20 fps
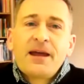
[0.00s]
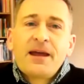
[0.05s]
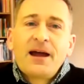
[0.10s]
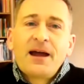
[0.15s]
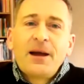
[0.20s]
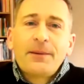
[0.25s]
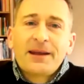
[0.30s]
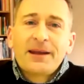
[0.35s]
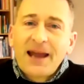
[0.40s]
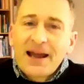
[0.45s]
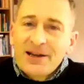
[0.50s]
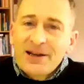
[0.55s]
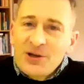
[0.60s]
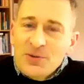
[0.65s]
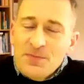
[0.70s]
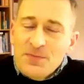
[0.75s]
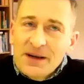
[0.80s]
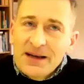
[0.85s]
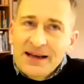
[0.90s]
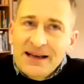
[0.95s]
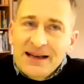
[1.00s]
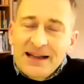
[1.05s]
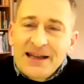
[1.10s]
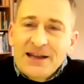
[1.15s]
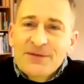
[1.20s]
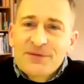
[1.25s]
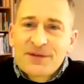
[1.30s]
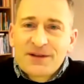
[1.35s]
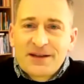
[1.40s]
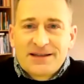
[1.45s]
I mean, can you
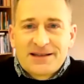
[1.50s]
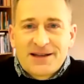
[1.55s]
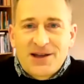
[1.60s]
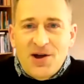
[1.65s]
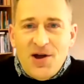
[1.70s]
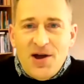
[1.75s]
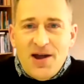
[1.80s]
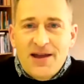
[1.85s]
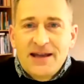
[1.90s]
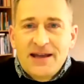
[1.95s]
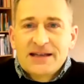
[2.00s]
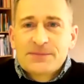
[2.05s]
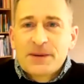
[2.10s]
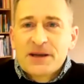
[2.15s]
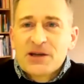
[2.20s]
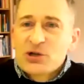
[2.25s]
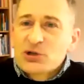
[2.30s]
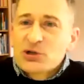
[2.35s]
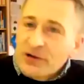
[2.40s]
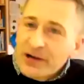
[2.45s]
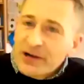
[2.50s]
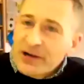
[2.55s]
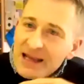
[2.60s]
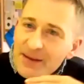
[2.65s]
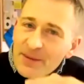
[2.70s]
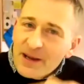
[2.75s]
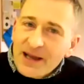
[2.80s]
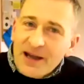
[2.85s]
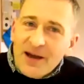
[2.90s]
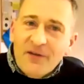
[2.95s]
believe this guy? He's been
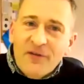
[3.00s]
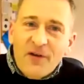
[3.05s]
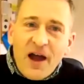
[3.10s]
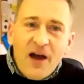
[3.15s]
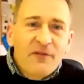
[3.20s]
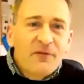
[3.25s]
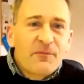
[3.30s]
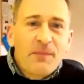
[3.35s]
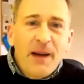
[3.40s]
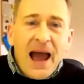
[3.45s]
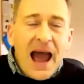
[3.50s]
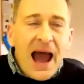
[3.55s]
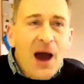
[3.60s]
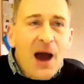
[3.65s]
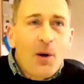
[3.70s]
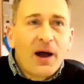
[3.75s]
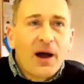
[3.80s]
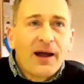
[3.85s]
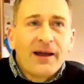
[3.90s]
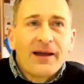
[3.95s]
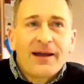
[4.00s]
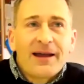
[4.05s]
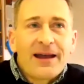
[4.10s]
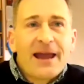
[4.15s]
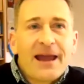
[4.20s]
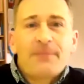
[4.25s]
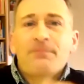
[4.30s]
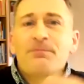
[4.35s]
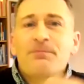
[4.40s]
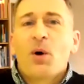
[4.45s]
dreaming of power
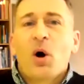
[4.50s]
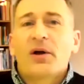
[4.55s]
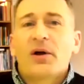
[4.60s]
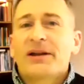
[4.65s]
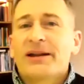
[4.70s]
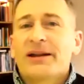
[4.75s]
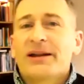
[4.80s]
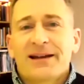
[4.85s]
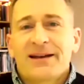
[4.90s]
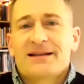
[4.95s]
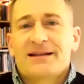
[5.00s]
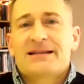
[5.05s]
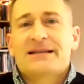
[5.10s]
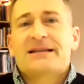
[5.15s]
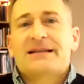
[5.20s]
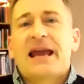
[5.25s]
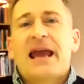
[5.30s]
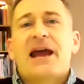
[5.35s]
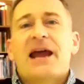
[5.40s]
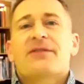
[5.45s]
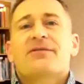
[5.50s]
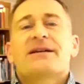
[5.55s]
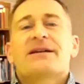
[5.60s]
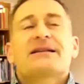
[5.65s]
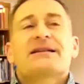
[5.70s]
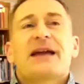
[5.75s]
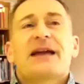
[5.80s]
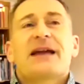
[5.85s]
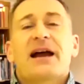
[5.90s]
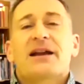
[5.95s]
embodied in a scary
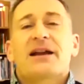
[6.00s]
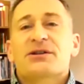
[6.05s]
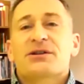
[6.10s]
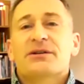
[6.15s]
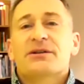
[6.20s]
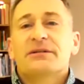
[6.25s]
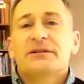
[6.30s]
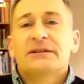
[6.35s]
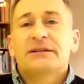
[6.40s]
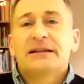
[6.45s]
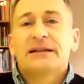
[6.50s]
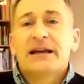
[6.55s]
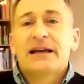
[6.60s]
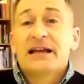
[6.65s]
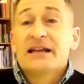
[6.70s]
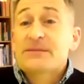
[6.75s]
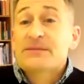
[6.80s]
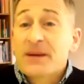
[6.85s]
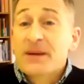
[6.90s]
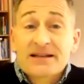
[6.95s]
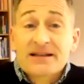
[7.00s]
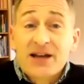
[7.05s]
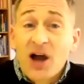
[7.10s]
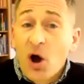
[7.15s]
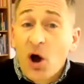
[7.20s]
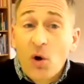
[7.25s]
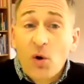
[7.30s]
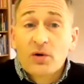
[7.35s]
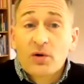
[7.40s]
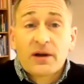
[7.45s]
statue. He's been
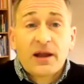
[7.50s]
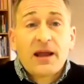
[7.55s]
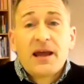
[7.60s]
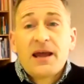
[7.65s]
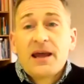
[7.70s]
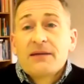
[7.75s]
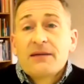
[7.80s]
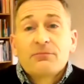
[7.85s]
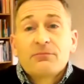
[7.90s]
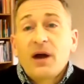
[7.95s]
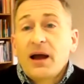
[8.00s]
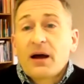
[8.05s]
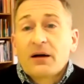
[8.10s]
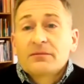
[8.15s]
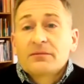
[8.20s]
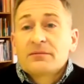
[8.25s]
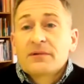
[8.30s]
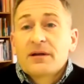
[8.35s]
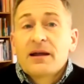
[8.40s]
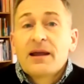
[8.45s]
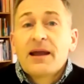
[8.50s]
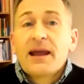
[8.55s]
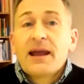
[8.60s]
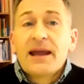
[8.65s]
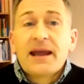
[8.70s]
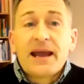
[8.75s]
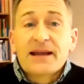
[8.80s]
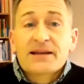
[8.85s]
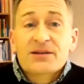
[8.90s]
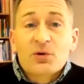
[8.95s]
told, well,
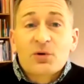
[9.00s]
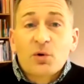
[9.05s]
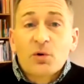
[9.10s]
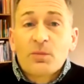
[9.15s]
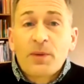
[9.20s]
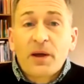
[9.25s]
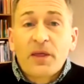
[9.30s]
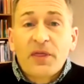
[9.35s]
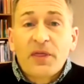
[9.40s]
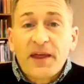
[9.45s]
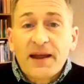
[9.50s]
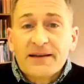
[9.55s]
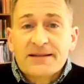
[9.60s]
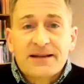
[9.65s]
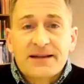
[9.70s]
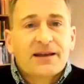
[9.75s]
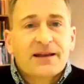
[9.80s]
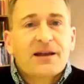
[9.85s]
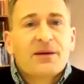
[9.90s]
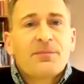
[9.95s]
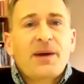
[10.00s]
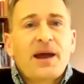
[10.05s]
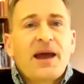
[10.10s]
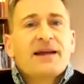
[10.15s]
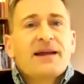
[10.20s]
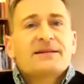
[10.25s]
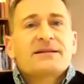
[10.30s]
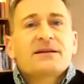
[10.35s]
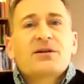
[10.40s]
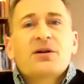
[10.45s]
it's all pathetic
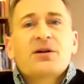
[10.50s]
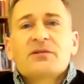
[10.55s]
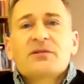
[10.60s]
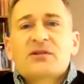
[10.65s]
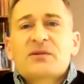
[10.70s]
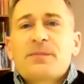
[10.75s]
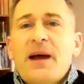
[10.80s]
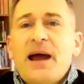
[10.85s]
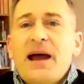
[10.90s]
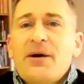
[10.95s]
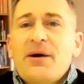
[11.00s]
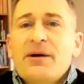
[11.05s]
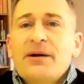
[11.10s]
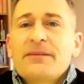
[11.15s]
compared to God's power.